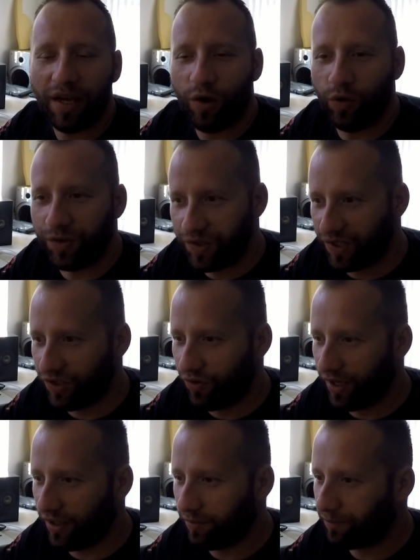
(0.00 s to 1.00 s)

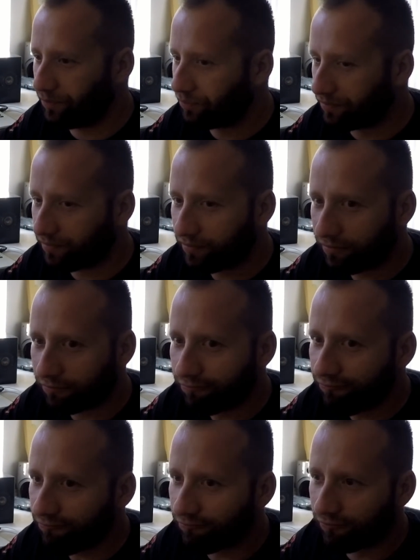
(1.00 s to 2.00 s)
considering
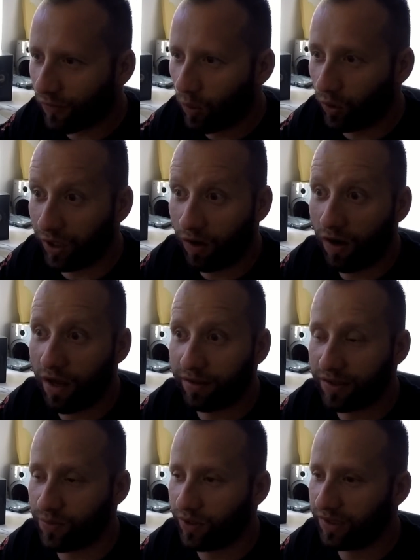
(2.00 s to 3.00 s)
what the
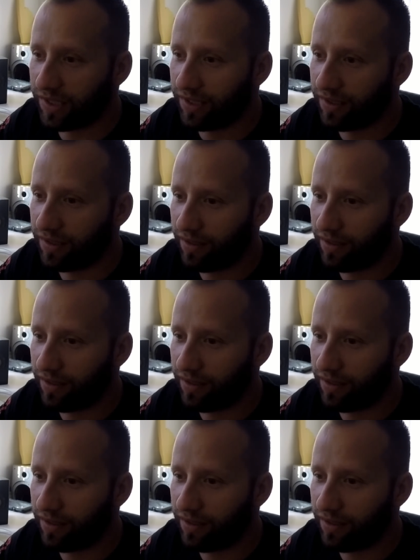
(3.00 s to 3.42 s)
clients wanted.